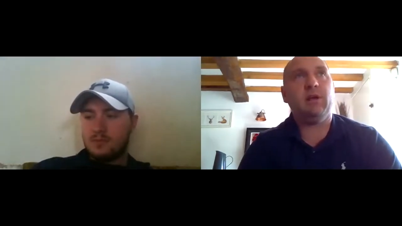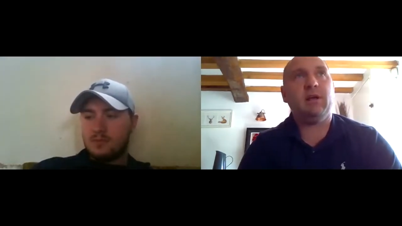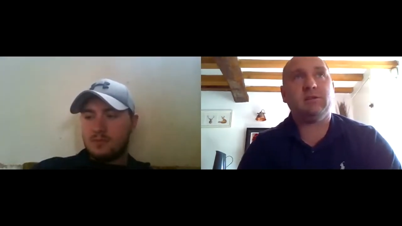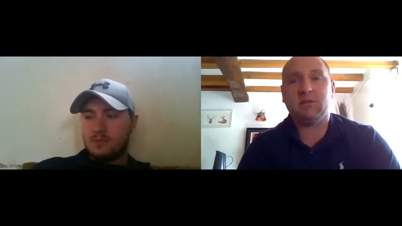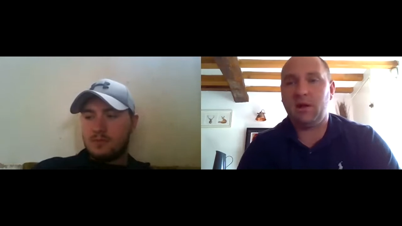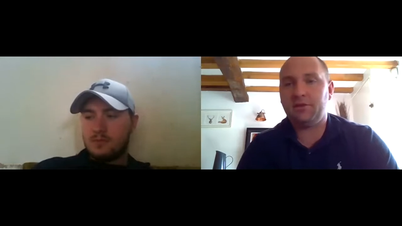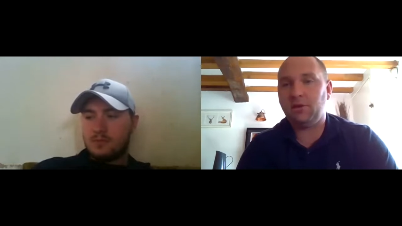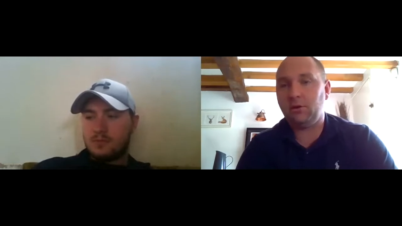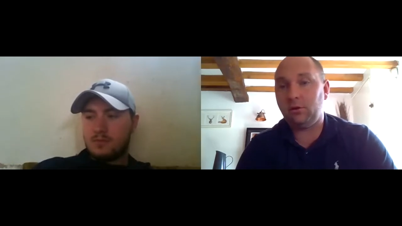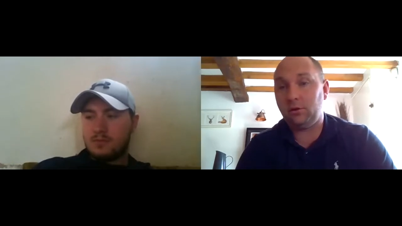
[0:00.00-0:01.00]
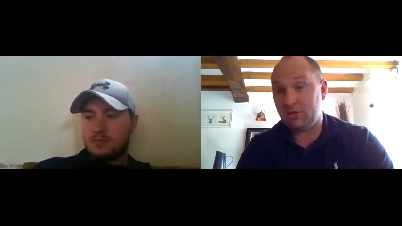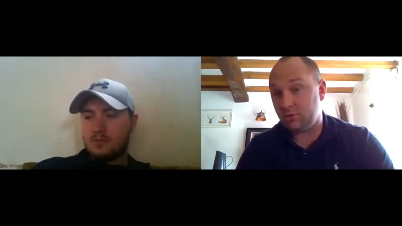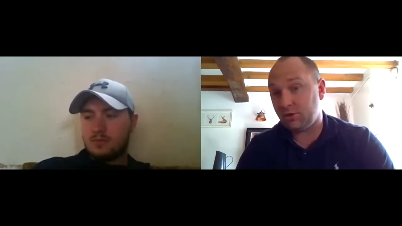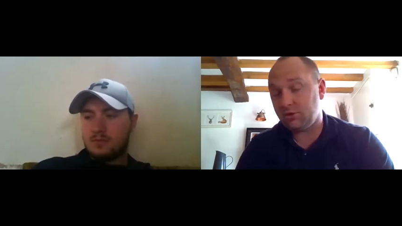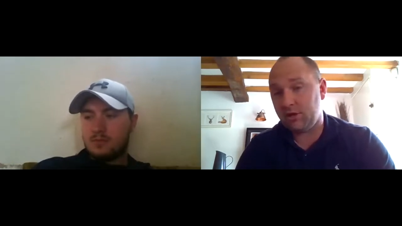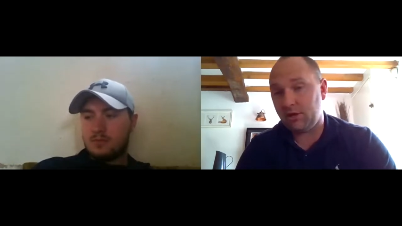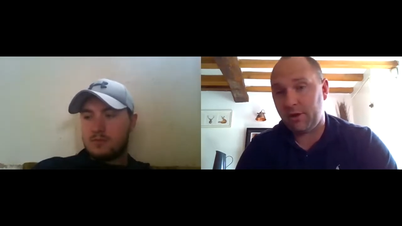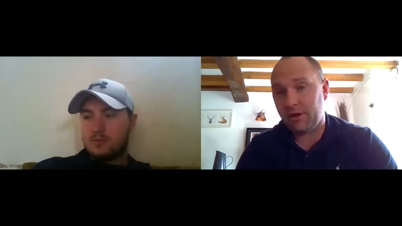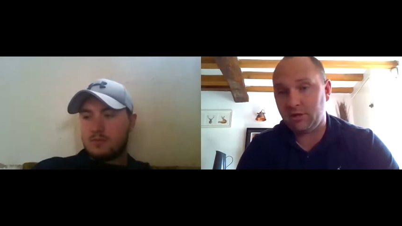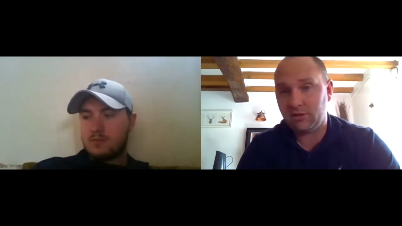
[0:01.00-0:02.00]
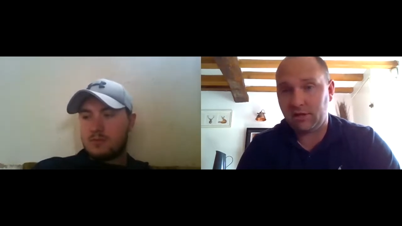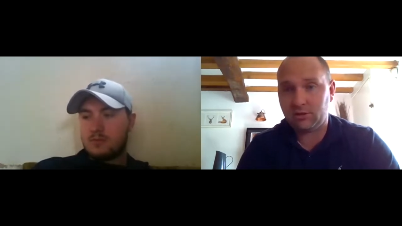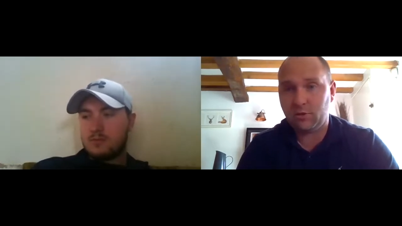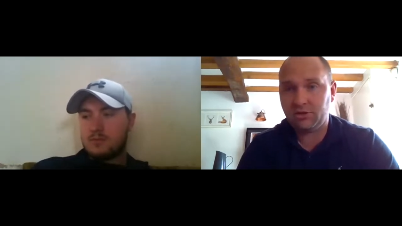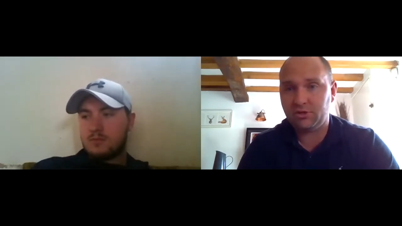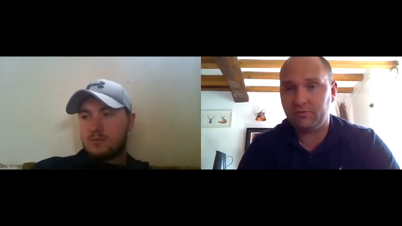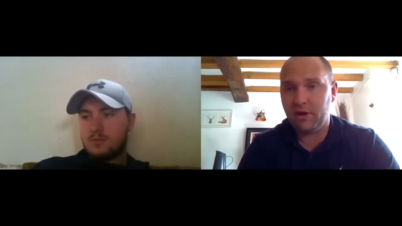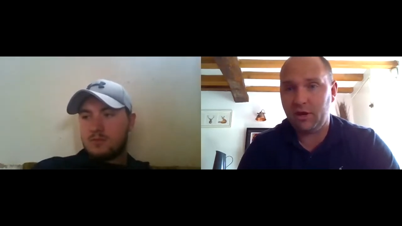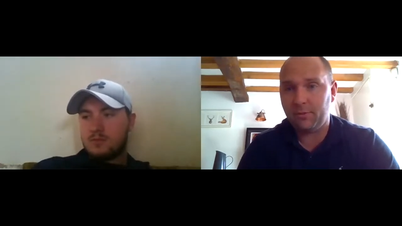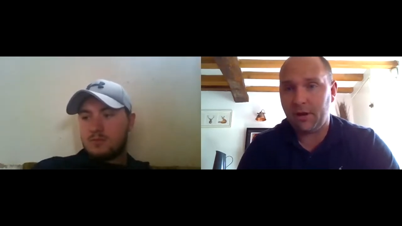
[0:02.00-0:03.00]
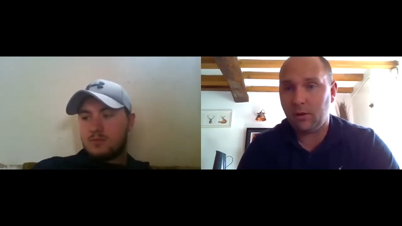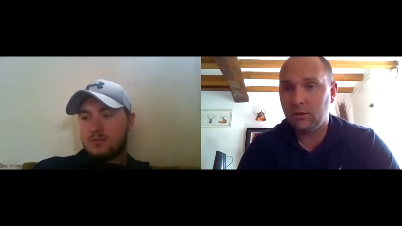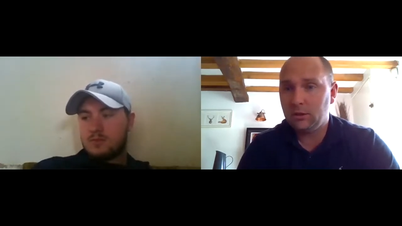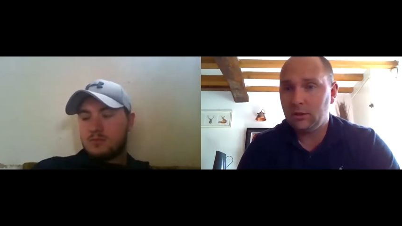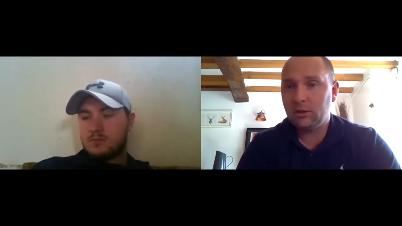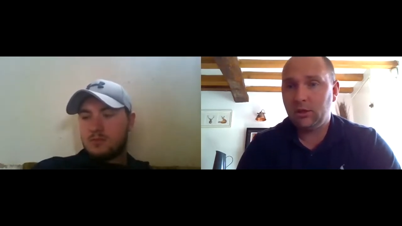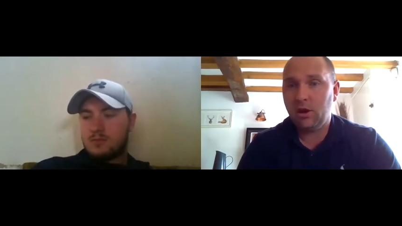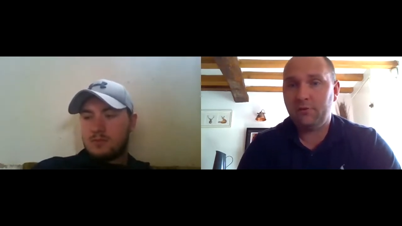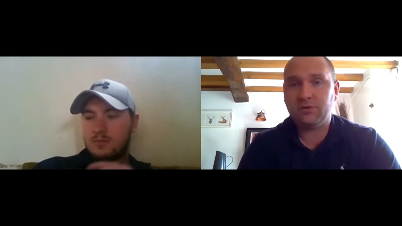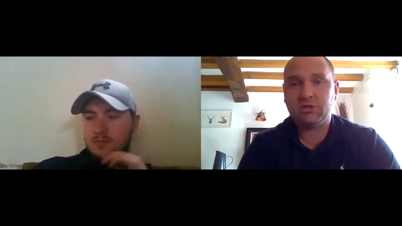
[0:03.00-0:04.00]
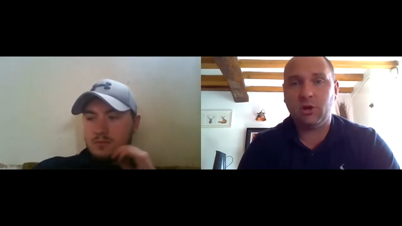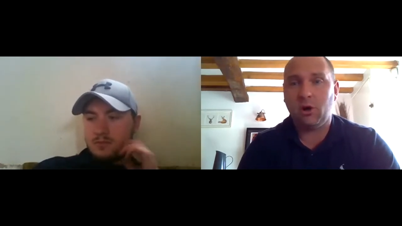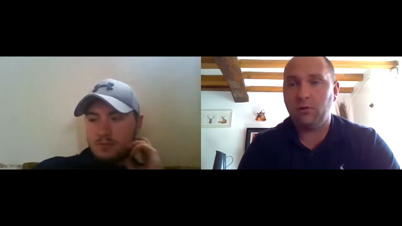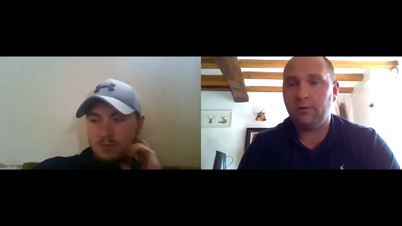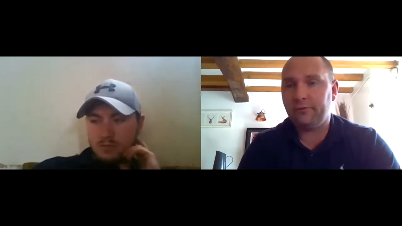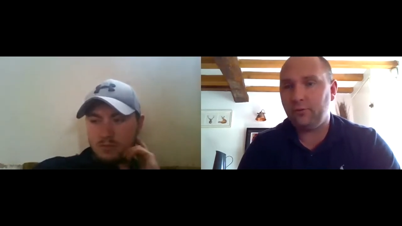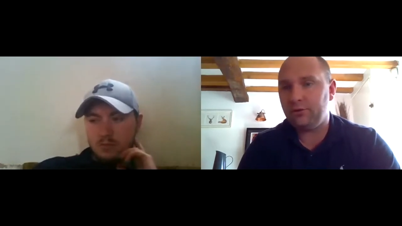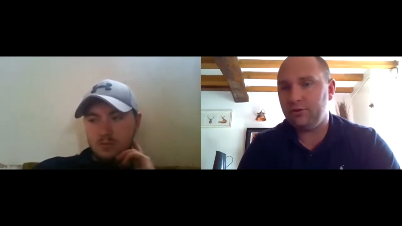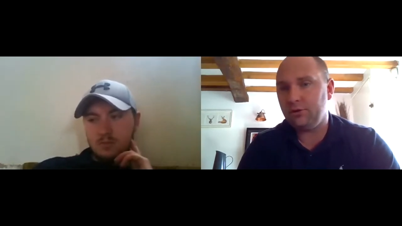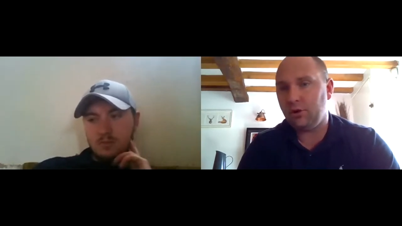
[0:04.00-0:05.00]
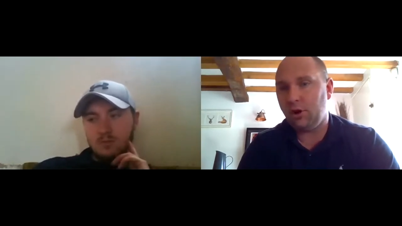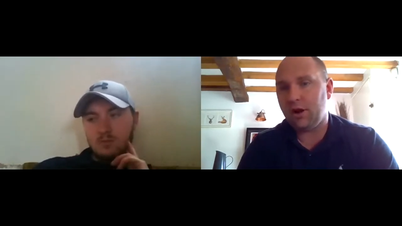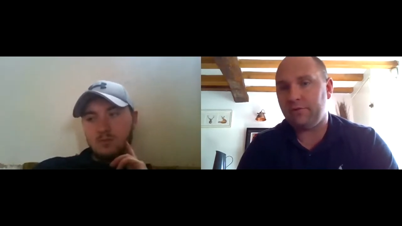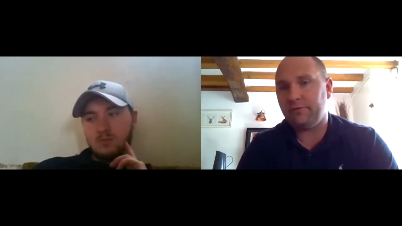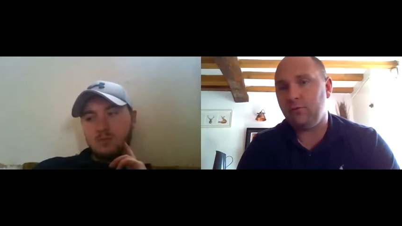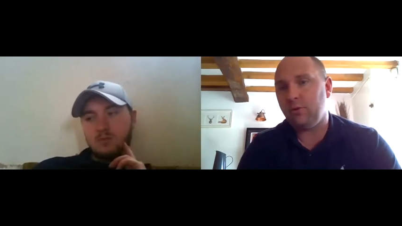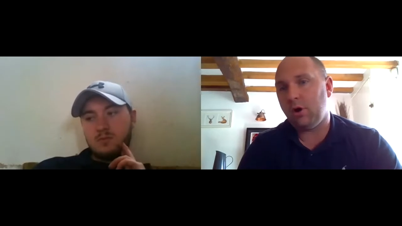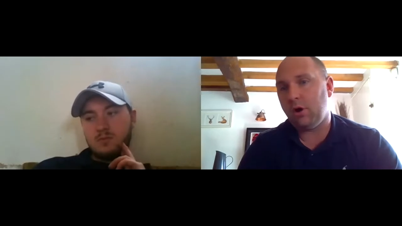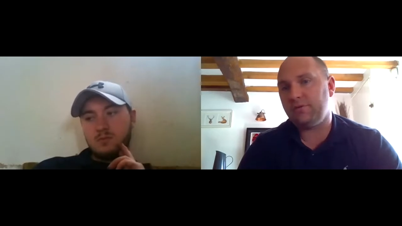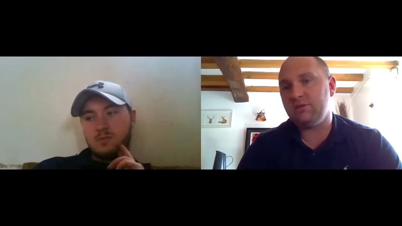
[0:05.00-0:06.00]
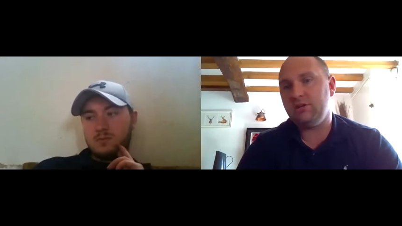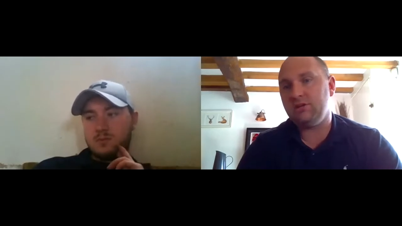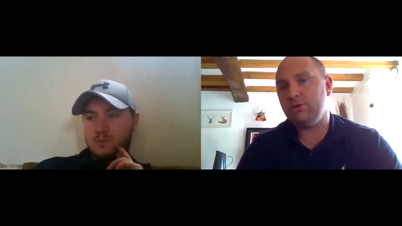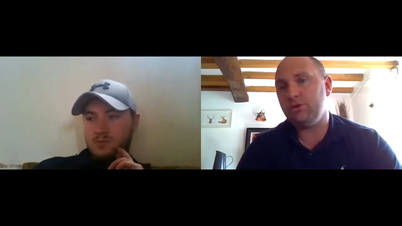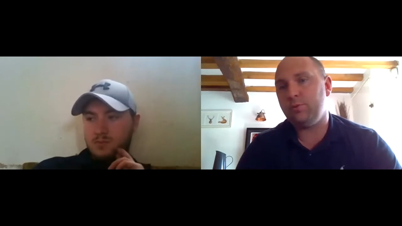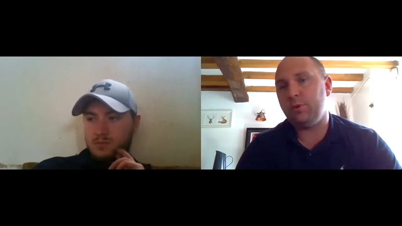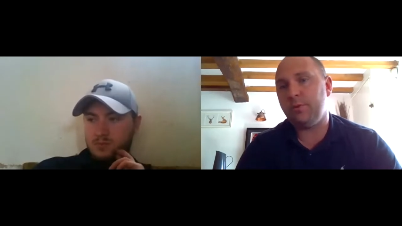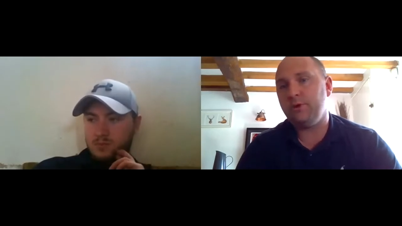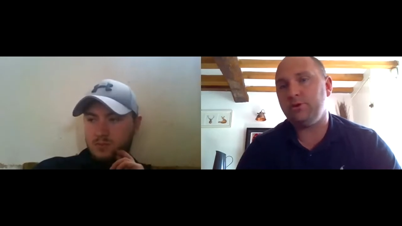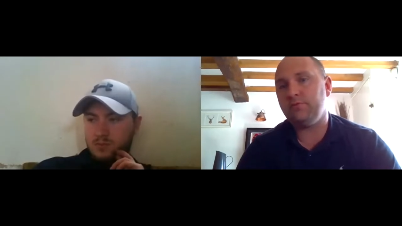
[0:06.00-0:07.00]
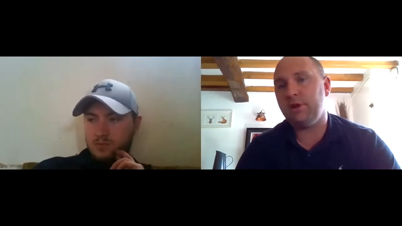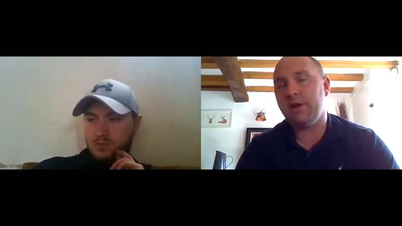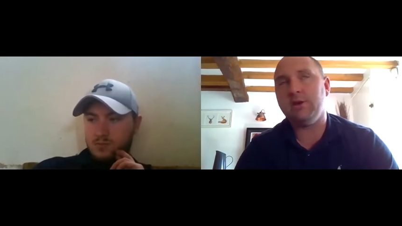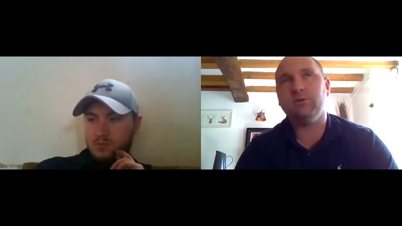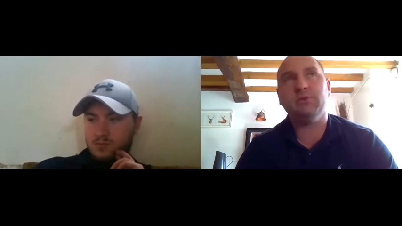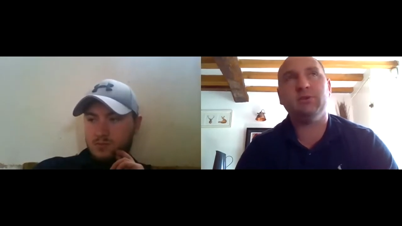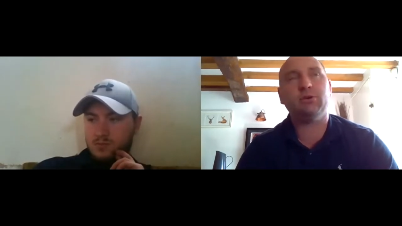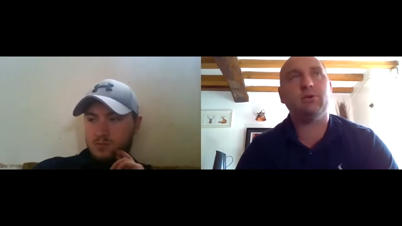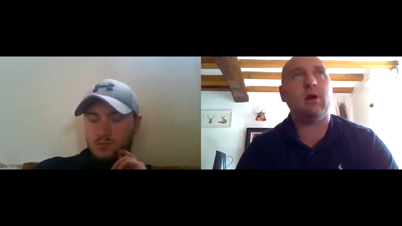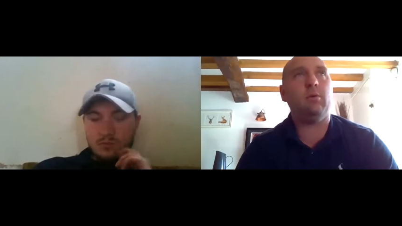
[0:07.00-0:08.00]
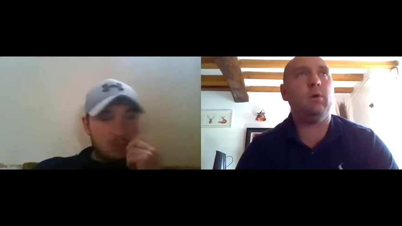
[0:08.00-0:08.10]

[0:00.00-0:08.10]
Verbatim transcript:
Speaker 1: Let's say I think this comes on to Nick Beggy's next question really about you know, if we start on the fourth of July and have a full half season, should promotion relegation be scrapped?